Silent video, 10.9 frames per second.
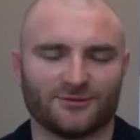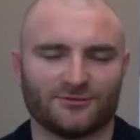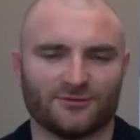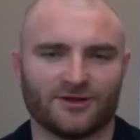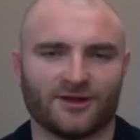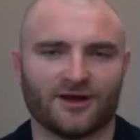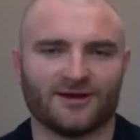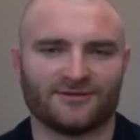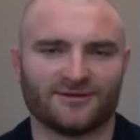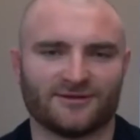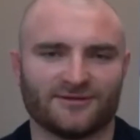realise
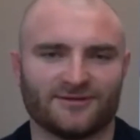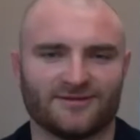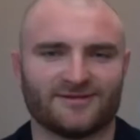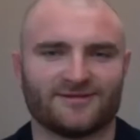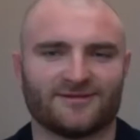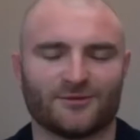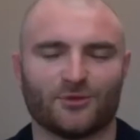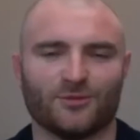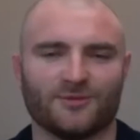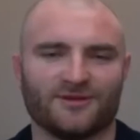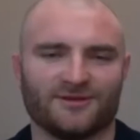that this is a
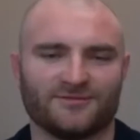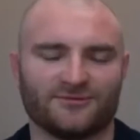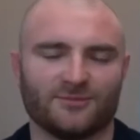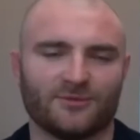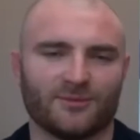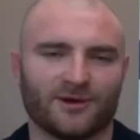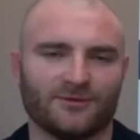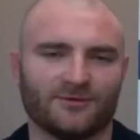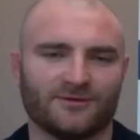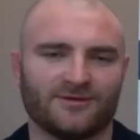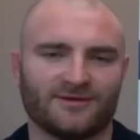moment that you've dreamed about
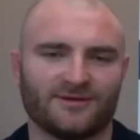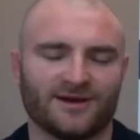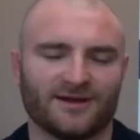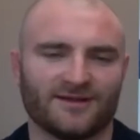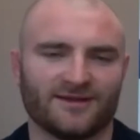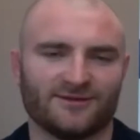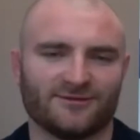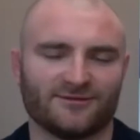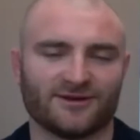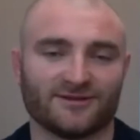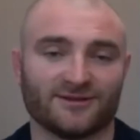and then you
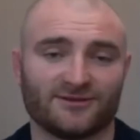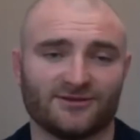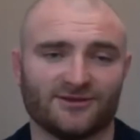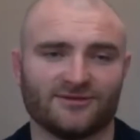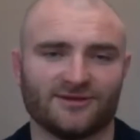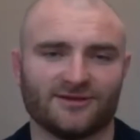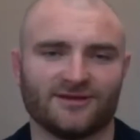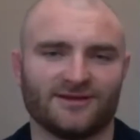finally achieved it.